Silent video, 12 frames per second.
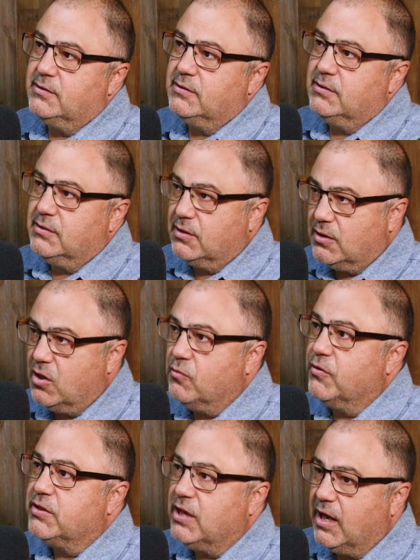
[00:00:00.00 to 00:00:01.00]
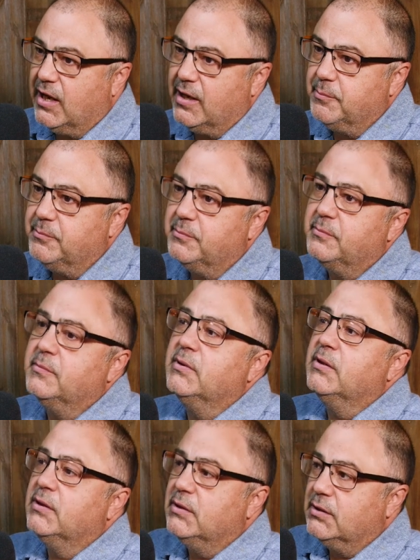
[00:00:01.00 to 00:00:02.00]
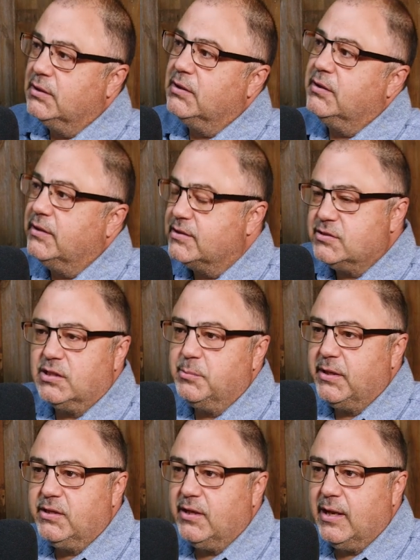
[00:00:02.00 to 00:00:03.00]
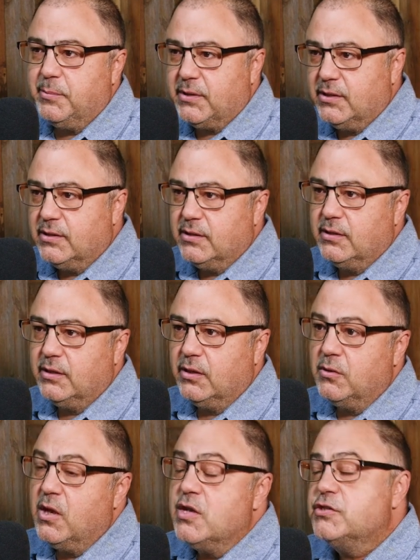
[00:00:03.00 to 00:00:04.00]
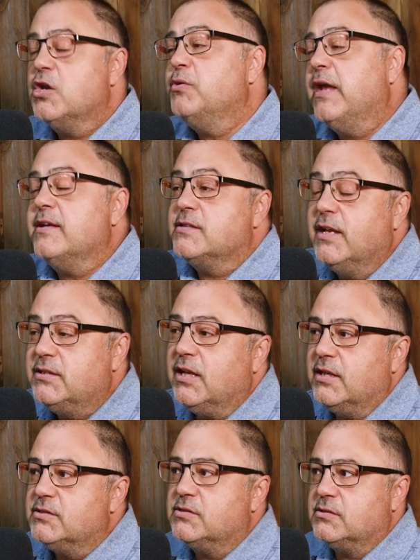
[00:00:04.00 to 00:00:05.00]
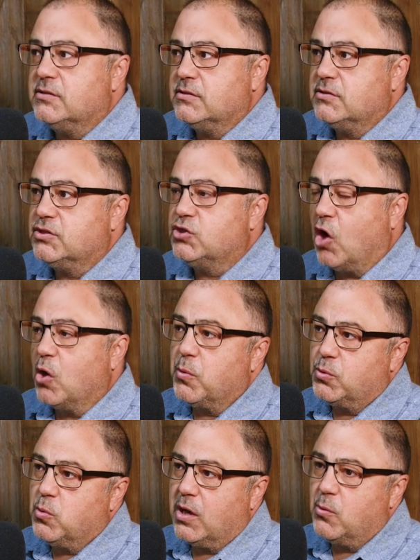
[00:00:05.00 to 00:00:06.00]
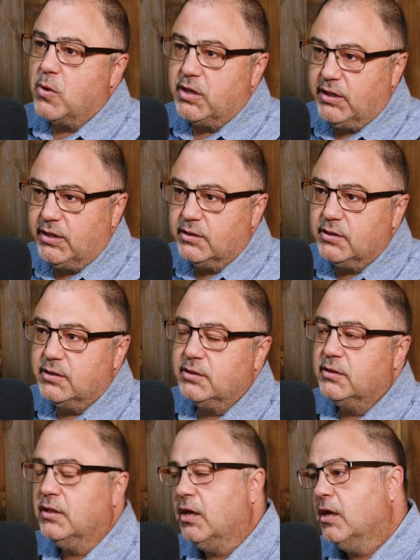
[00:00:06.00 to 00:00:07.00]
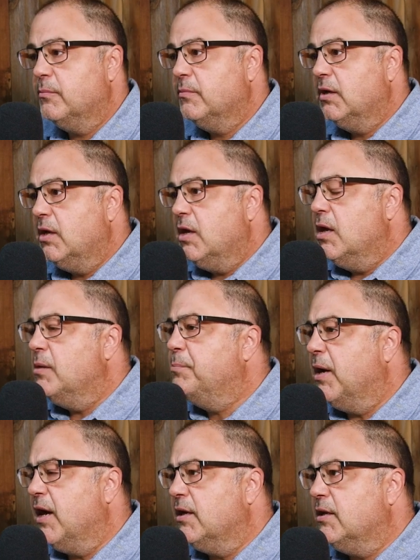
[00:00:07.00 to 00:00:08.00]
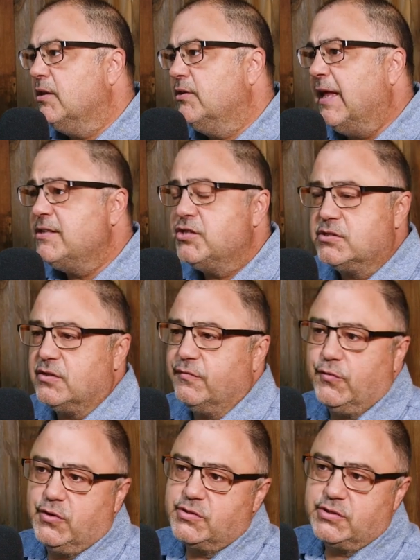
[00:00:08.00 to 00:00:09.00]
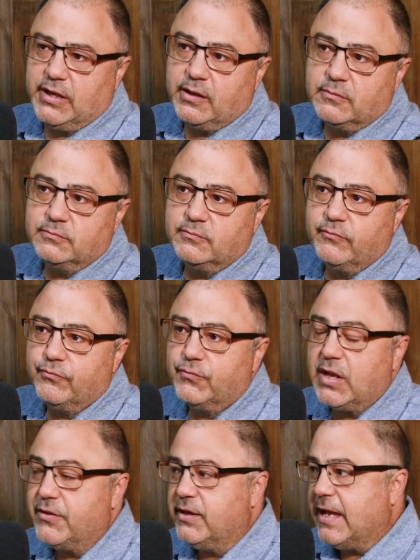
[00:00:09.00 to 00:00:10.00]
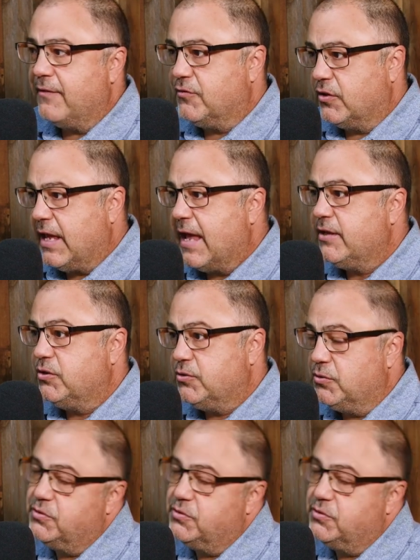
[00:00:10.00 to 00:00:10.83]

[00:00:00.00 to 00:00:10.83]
or that you're over time. Yeah. That's going to make you happy. You know? Yeah. So yes, it does start with what I want to eat. Um, But that's just the first thing. I think after that, you do